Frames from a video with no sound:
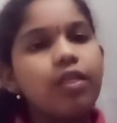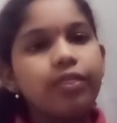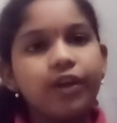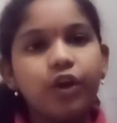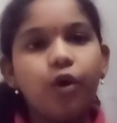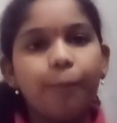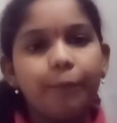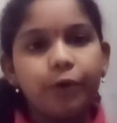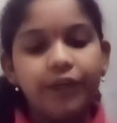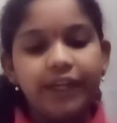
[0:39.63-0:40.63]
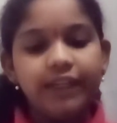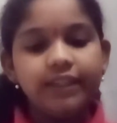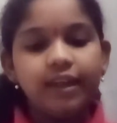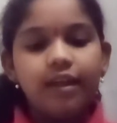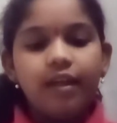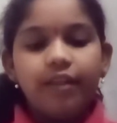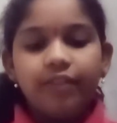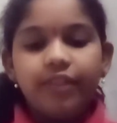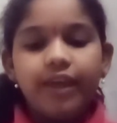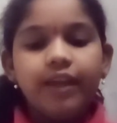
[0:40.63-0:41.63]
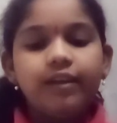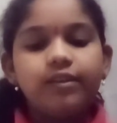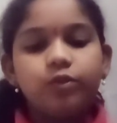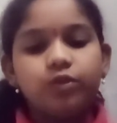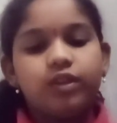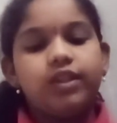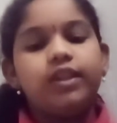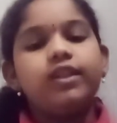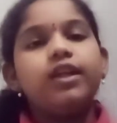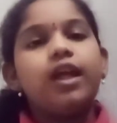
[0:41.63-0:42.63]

the components, their sources